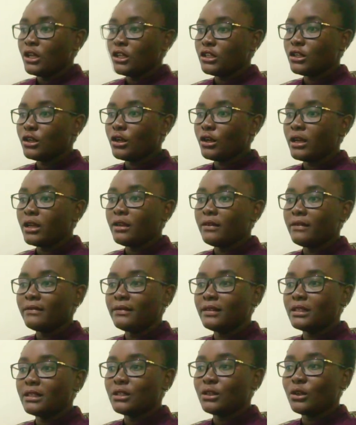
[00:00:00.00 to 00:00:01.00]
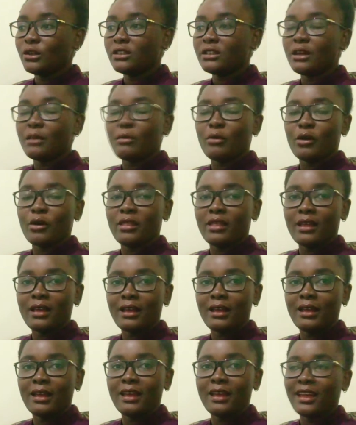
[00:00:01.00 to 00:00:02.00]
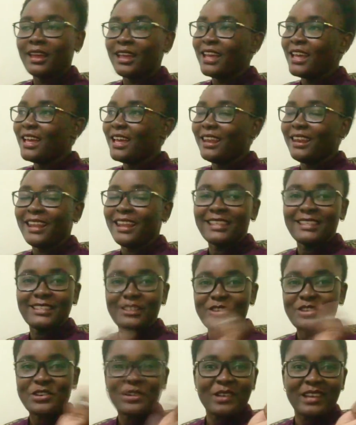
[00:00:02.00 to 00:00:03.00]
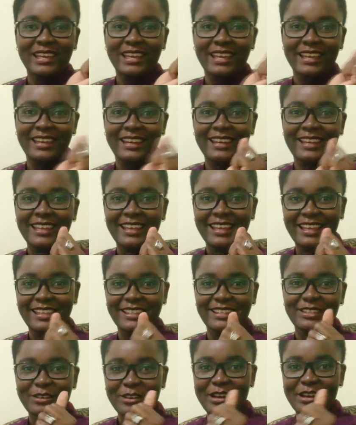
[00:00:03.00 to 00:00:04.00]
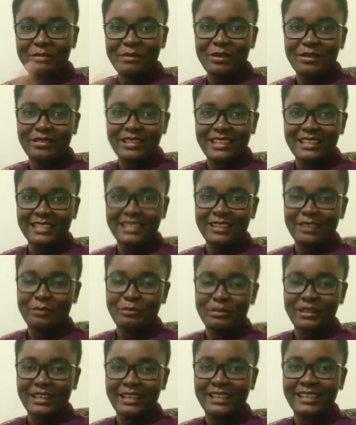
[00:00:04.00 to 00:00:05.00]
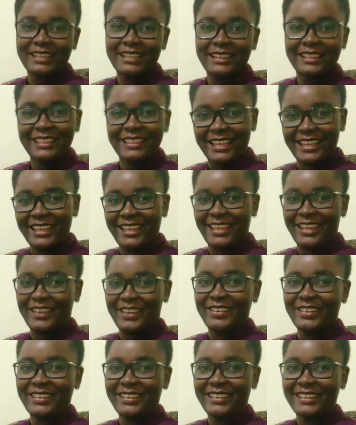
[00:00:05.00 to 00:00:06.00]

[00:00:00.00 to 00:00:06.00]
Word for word: So if it's not a bother, let's draw again and talk about this topic. Thank you.